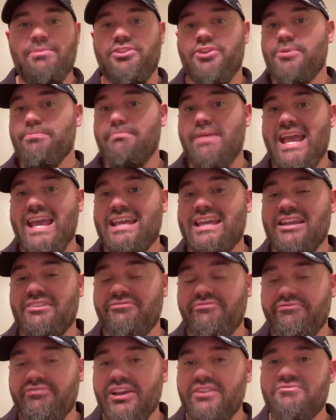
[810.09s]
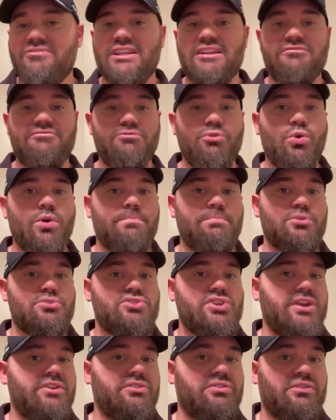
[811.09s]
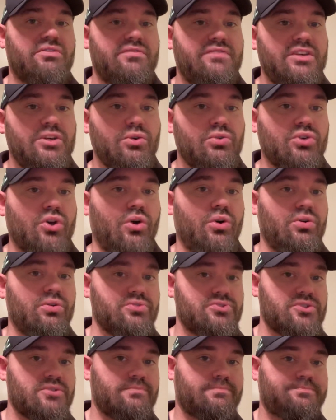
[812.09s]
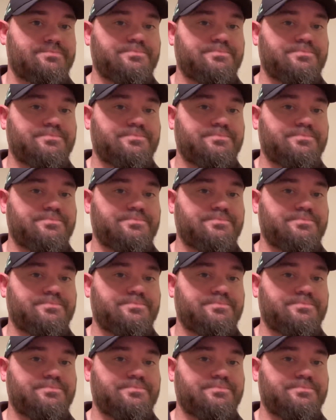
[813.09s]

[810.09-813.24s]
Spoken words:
and they're making 54% of their field goals.